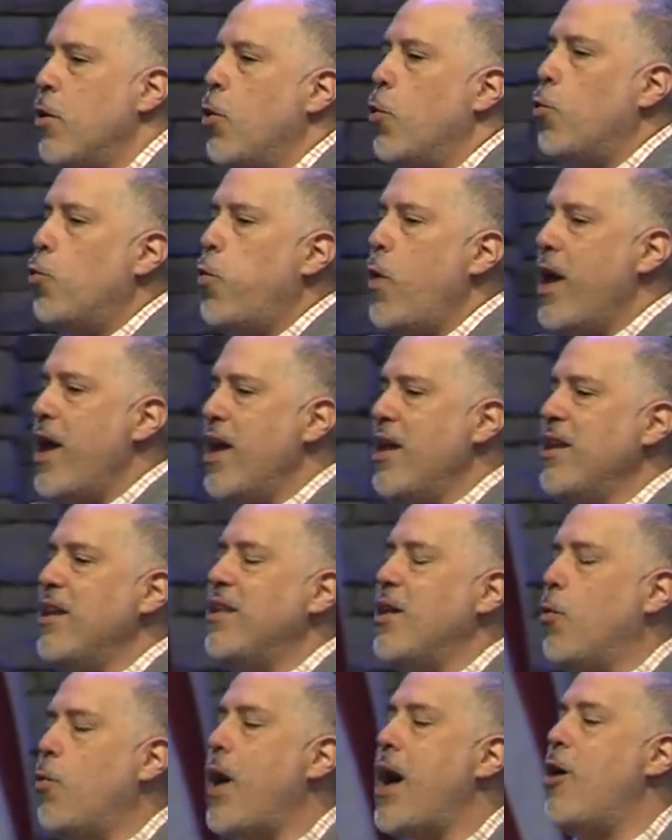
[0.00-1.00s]
when
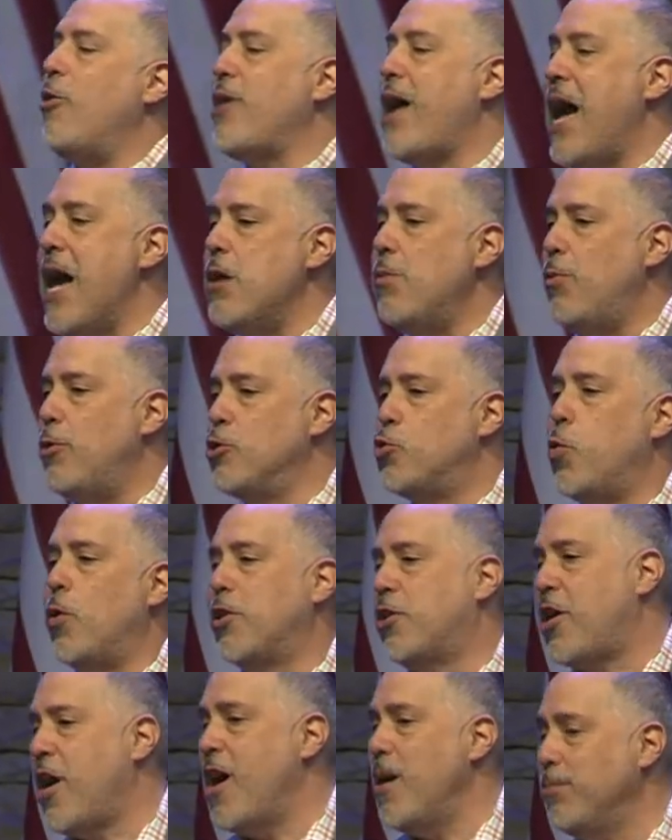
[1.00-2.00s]
the wild animals
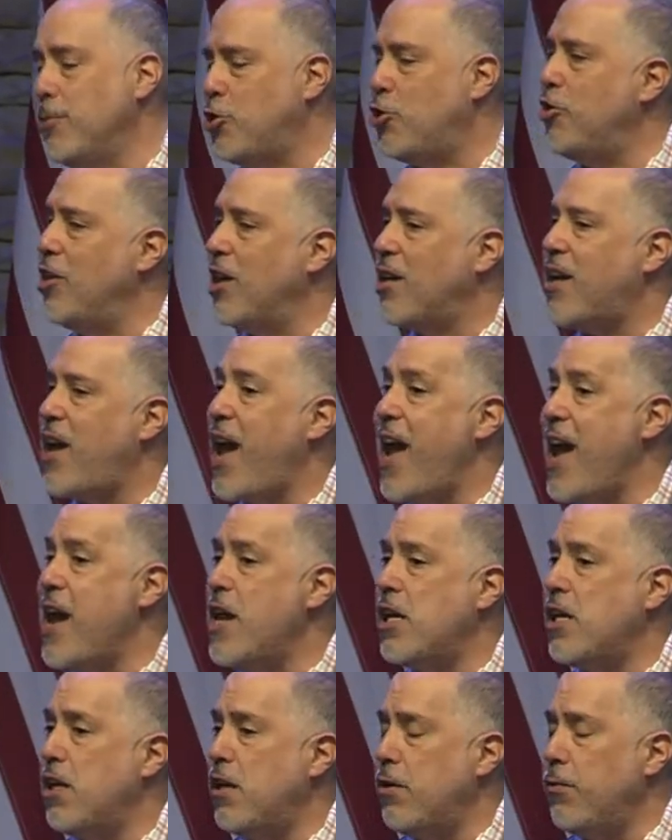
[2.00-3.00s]
would come to the
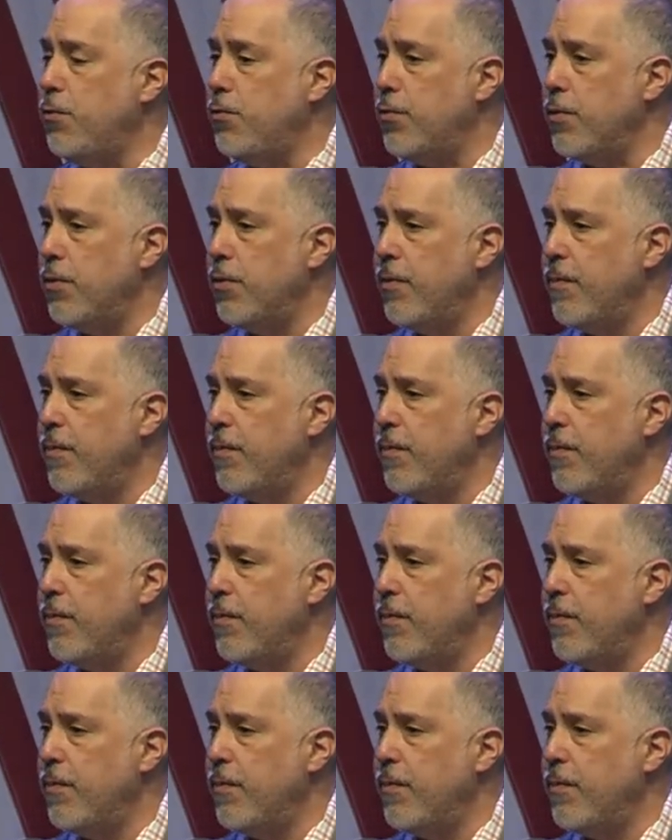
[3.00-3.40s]
cave,